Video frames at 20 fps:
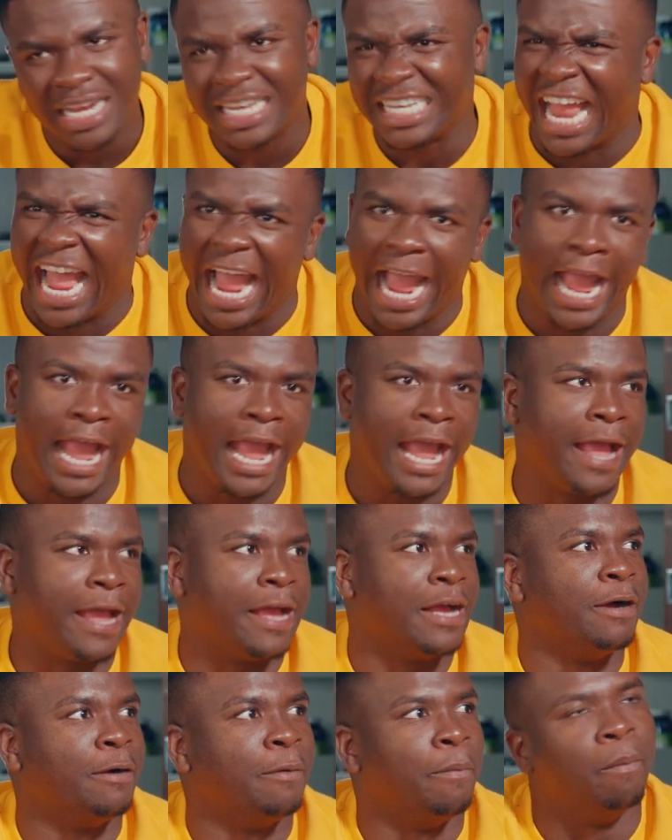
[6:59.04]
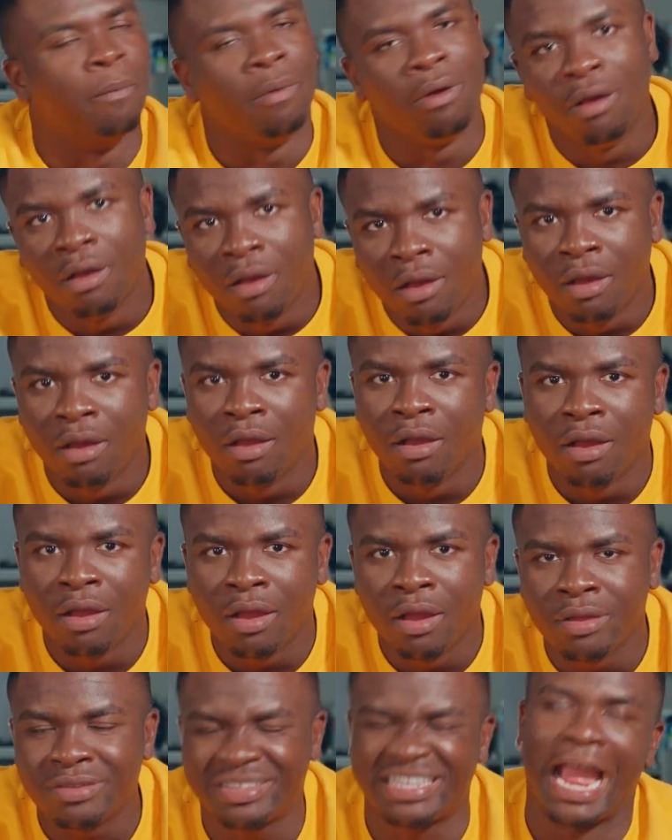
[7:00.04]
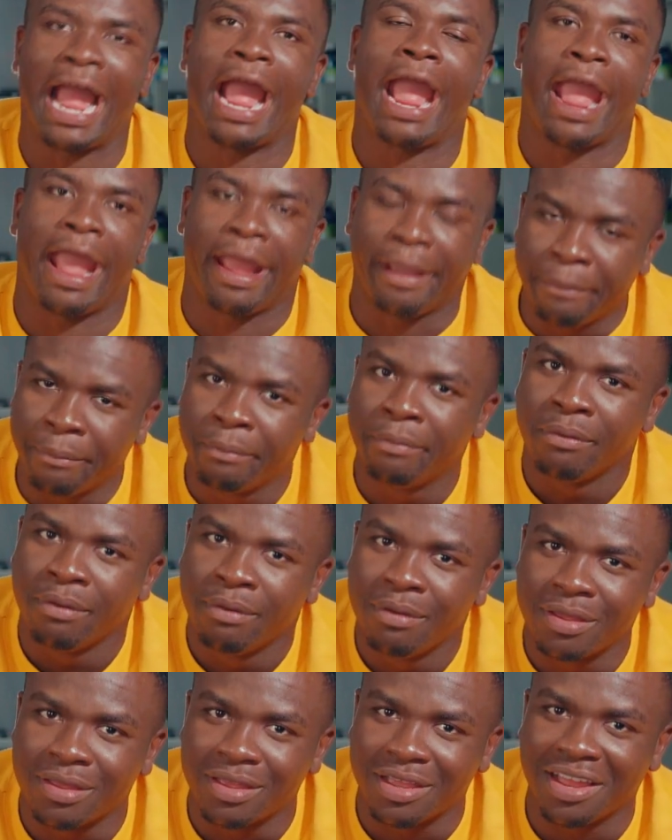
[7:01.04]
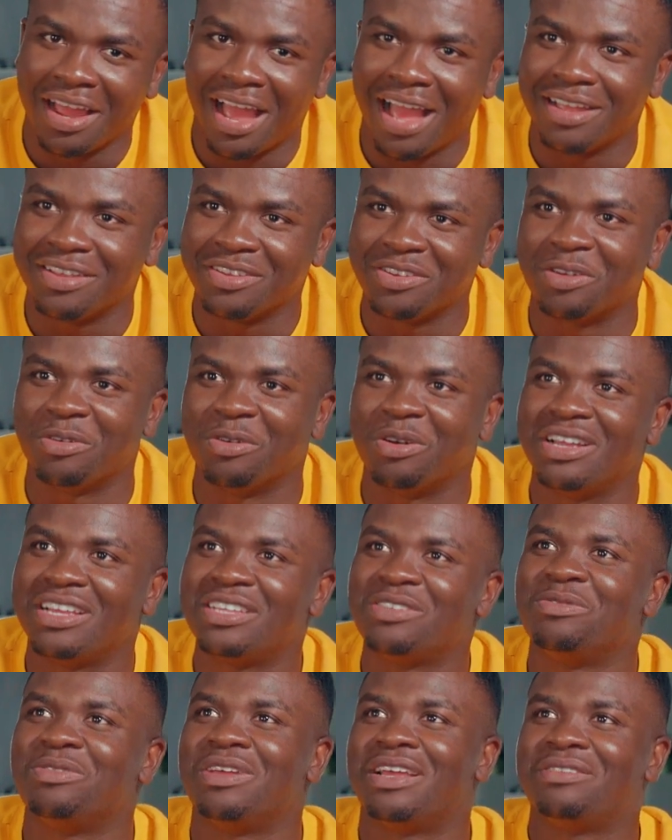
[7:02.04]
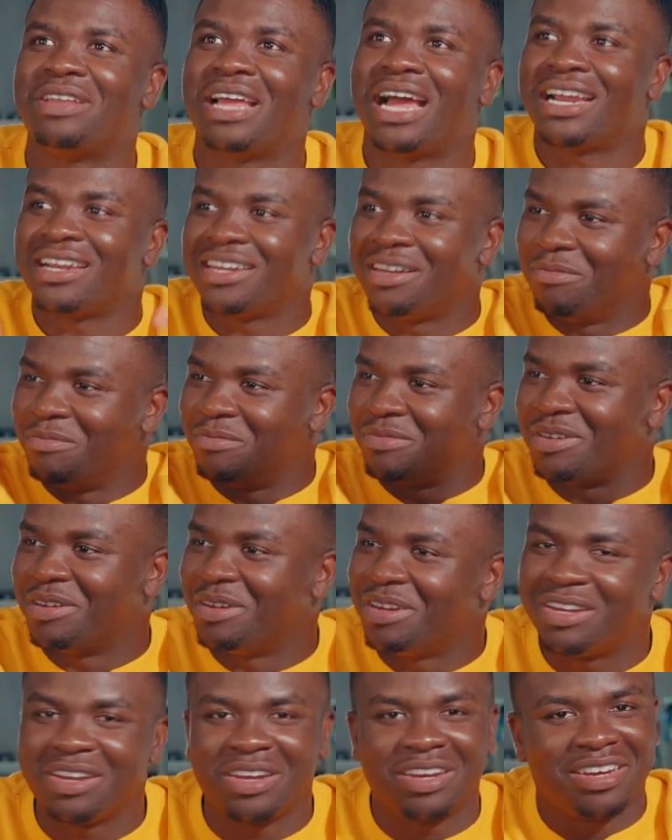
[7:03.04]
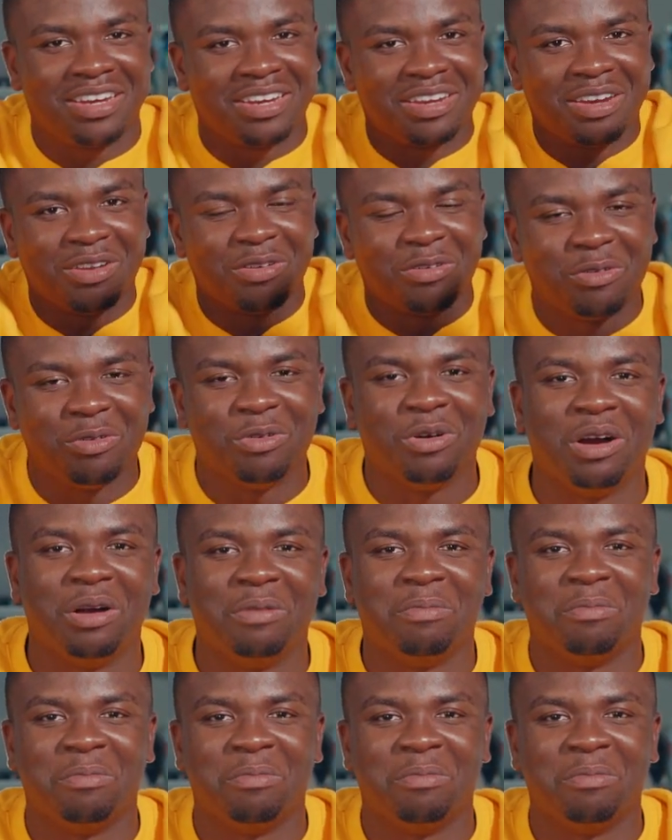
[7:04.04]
damn. And you know what is weird? They had them the little